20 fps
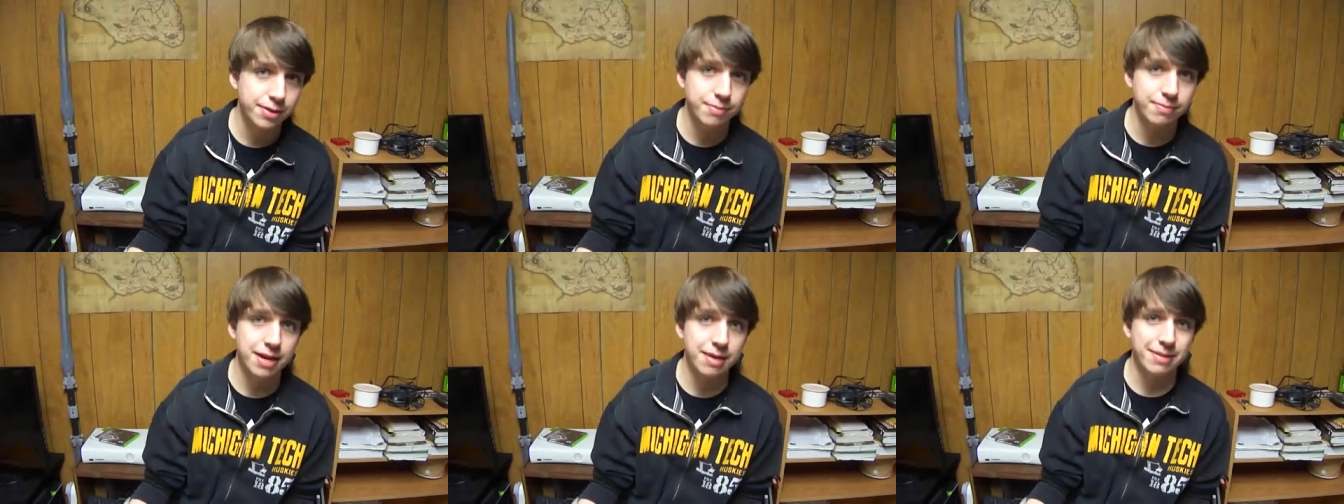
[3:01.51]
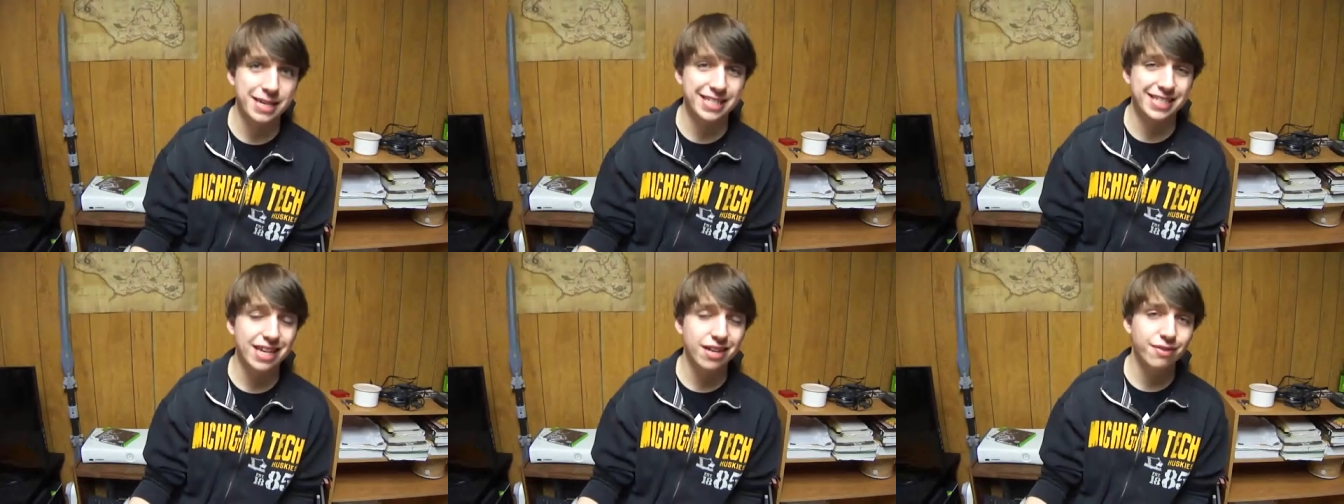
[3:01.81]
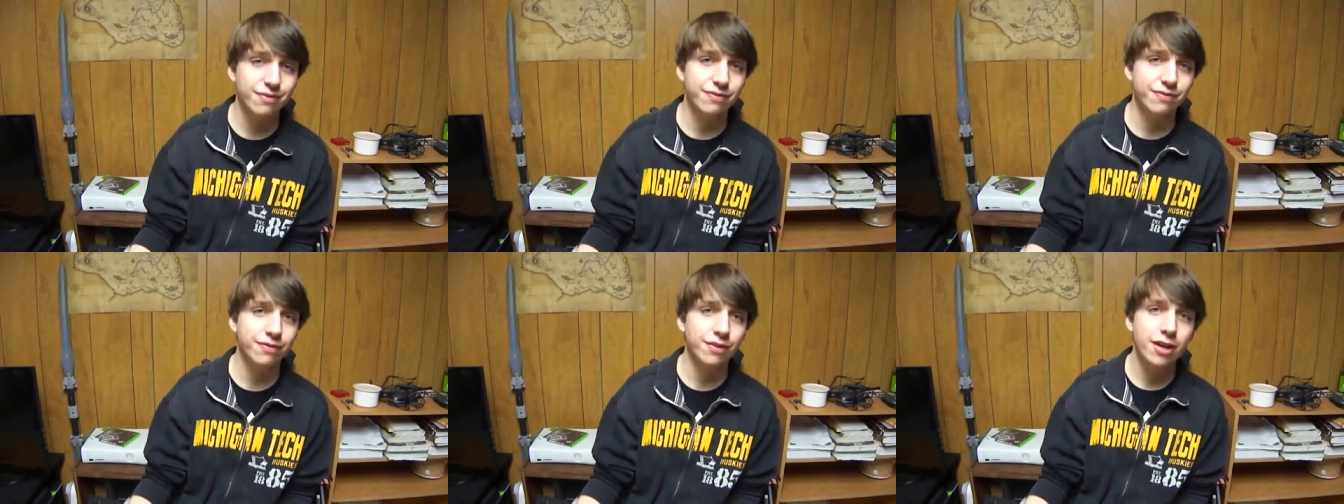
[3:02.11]
be by
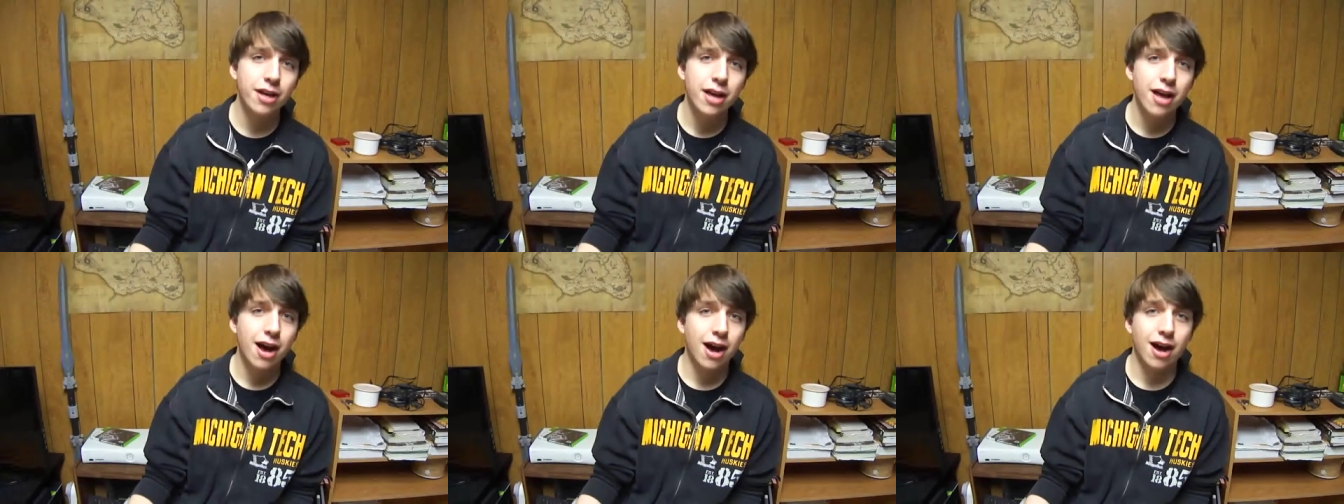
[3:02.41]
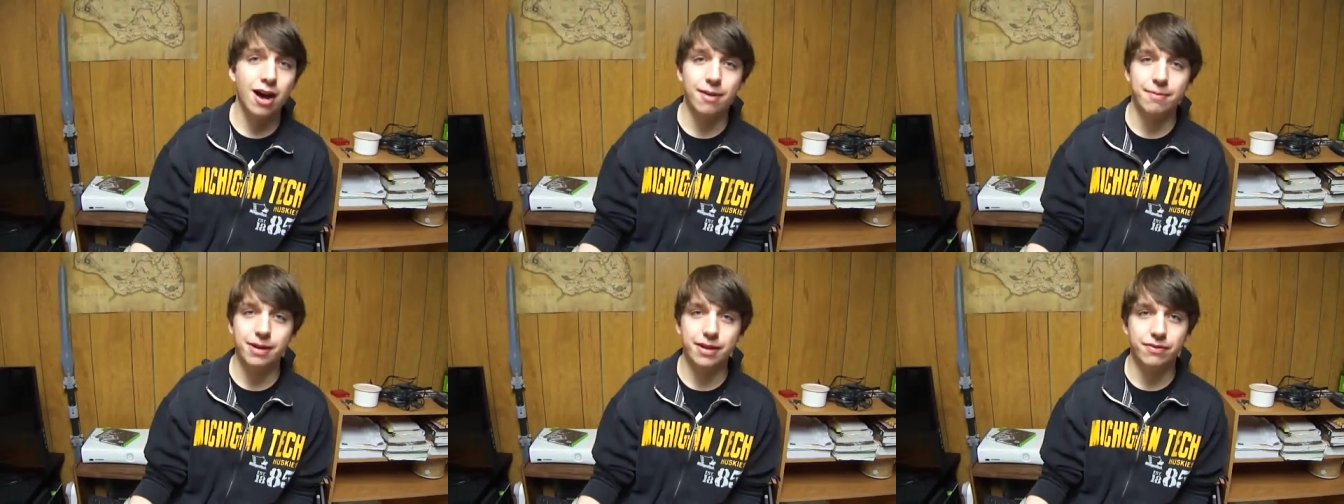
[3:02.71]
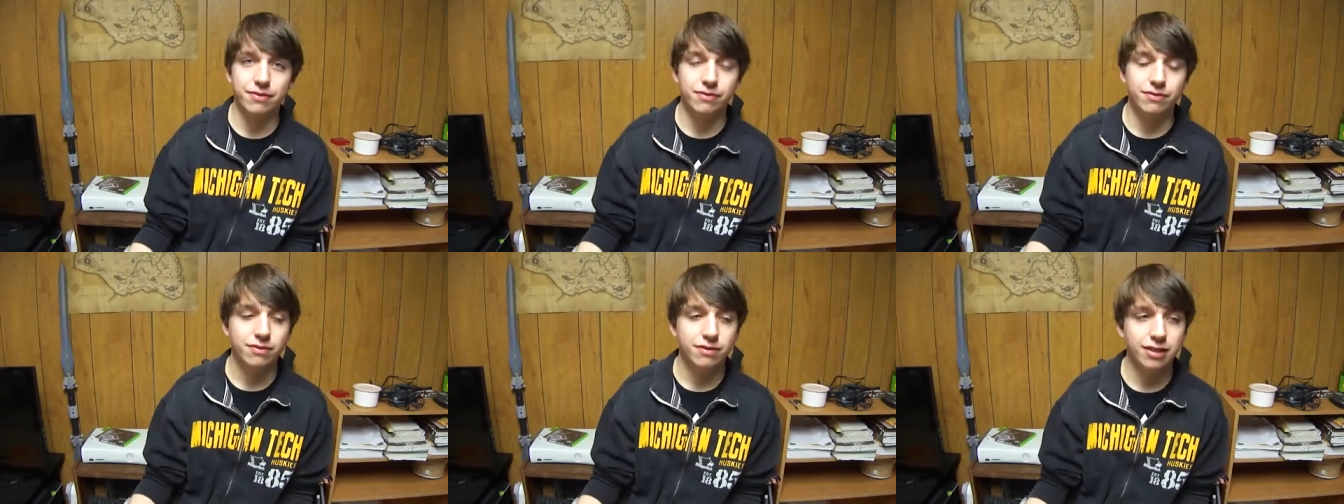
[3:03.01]
myself. Um,
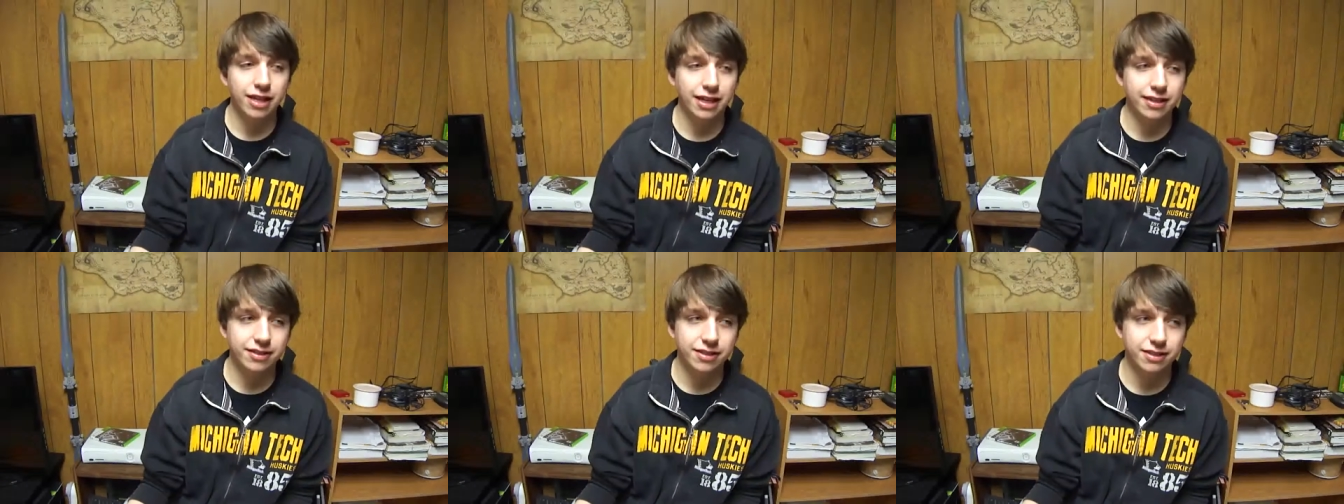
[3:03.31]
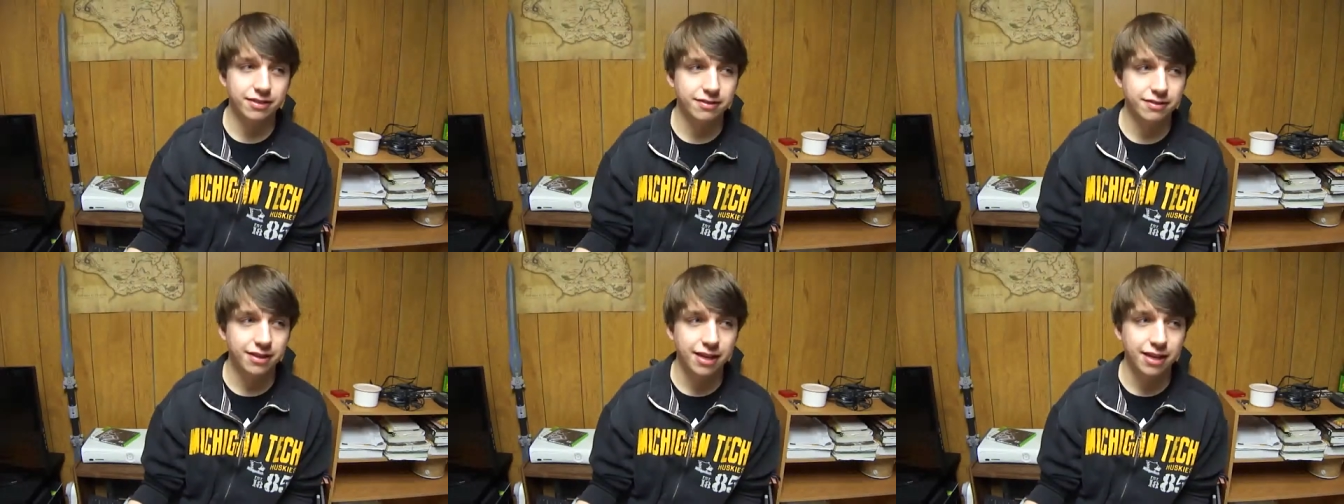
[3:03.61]
I'd like to